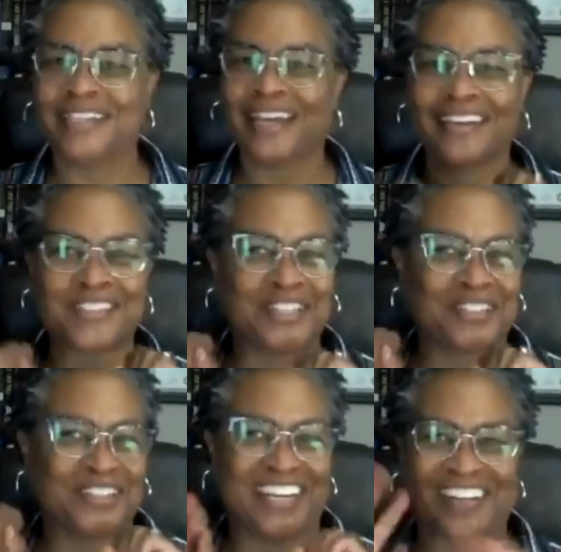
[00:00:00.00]

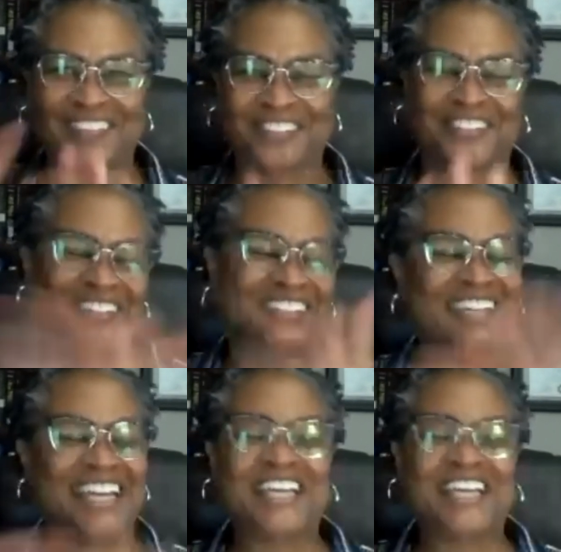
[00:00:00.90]
answer, I will
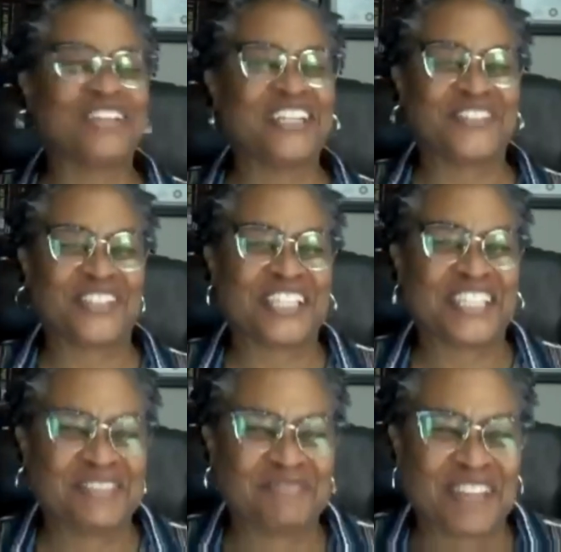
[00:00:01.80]
email
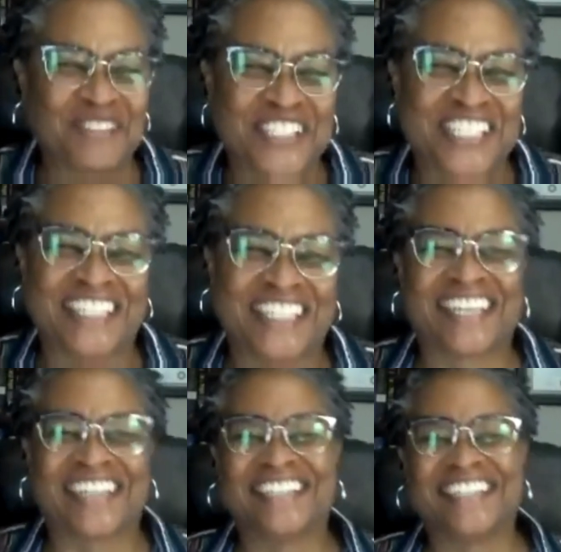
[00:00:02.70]
Jen and maybe she
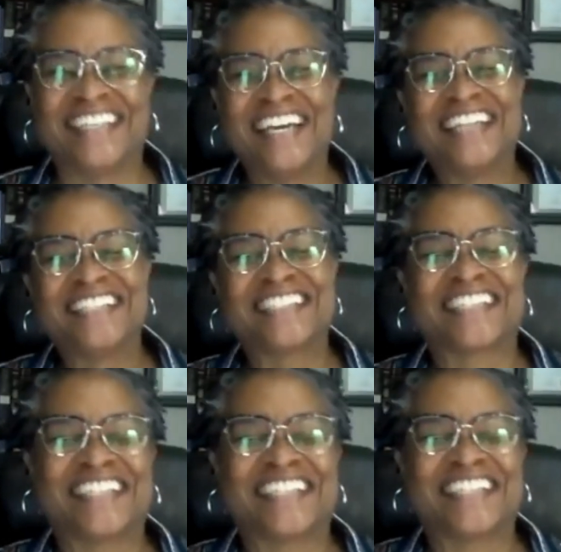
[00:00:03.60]
can she
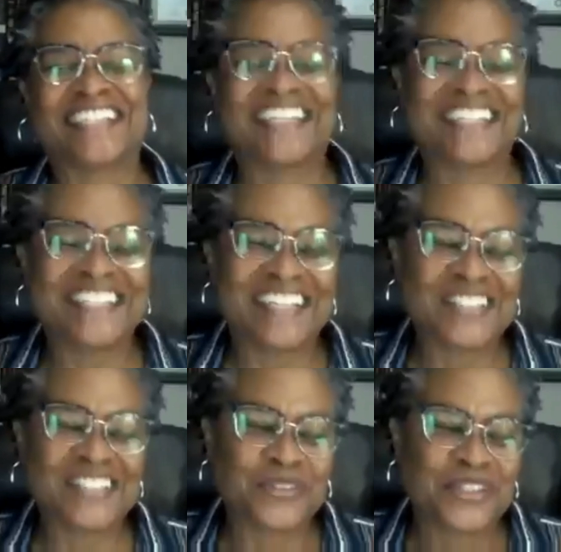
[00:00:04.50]
can get in touch
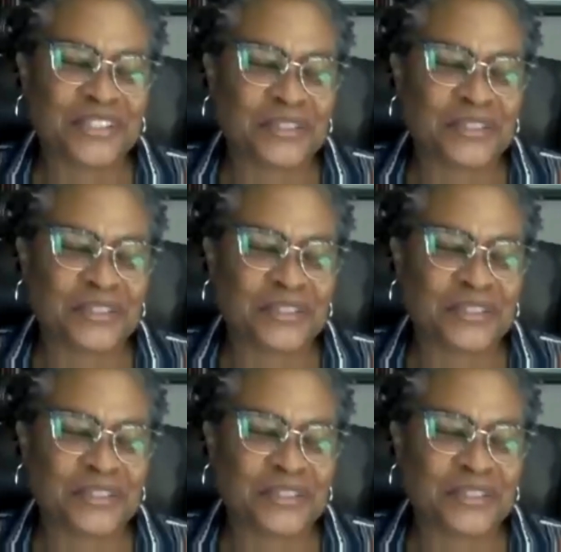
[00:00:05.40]
with you.